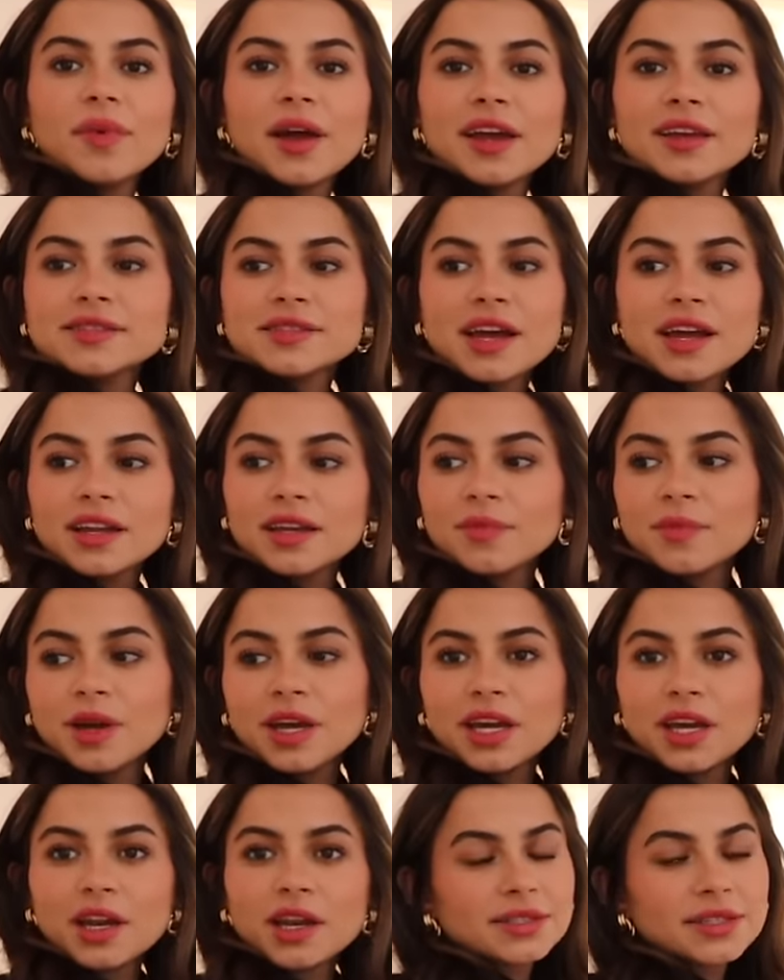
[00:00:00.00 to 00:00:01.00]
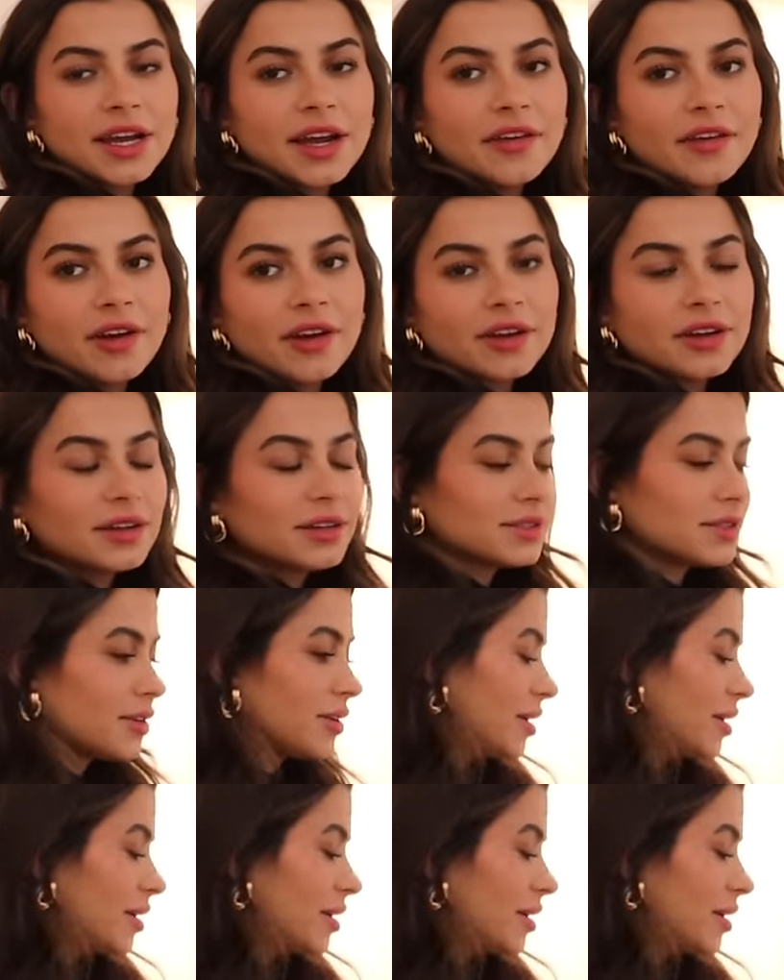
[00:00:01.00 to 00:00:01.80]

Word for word: my anxiety might skyrocket because I